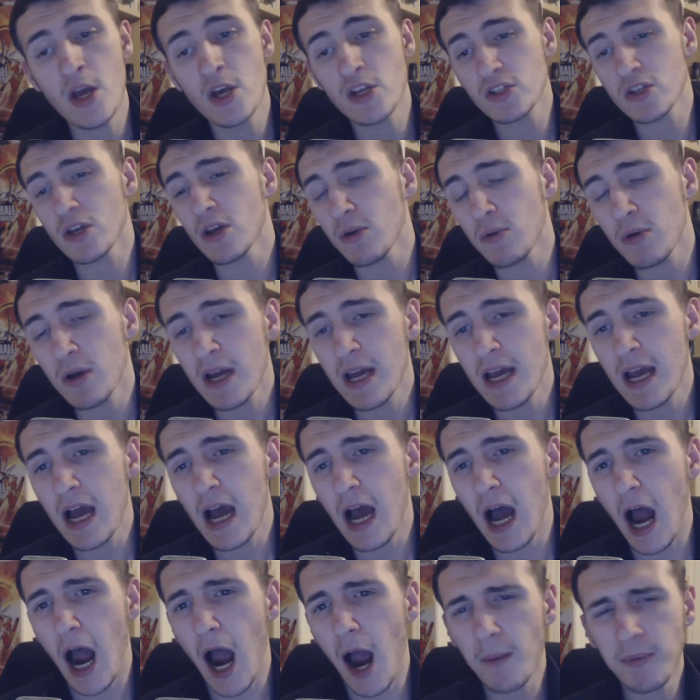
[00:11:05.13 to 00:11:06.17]
So
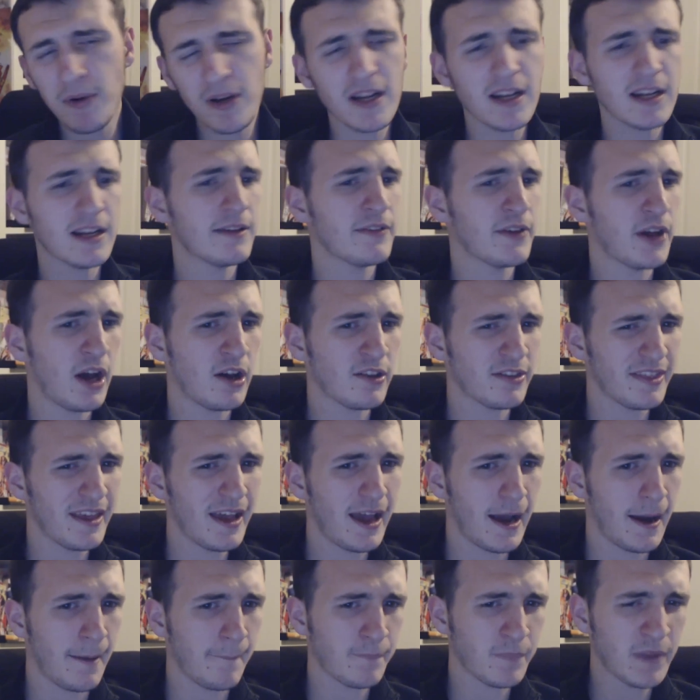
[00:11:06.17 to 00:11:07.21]
I'm going to leave it at
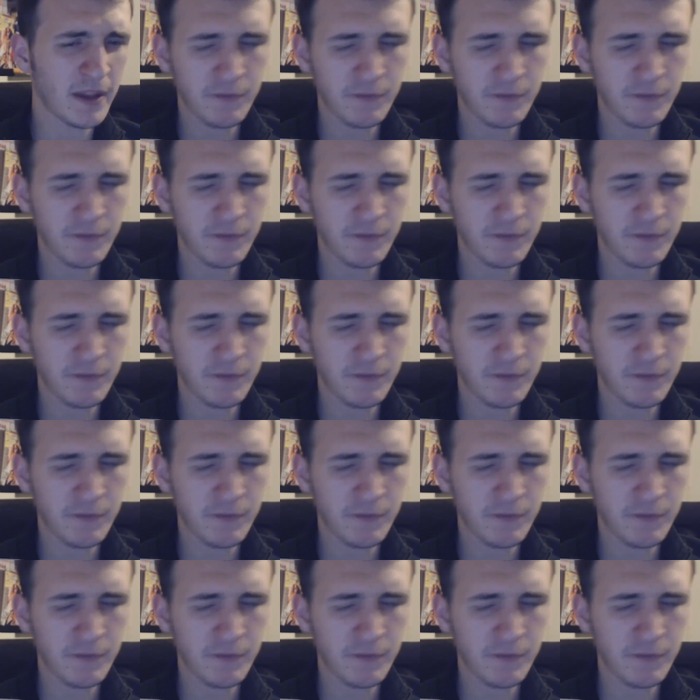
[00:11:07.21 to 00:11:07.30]
that.